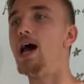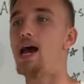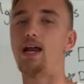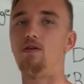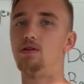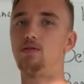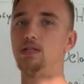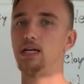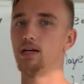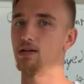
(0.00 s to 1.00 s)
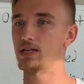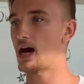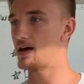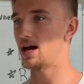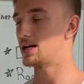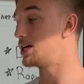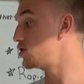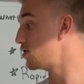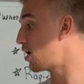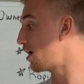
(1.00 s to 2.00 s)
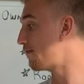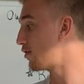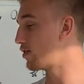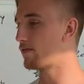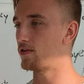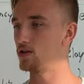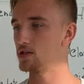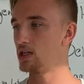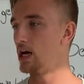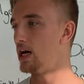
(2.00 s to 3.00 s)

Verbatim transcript: And it was ridiculous. I, I kid you not, for the first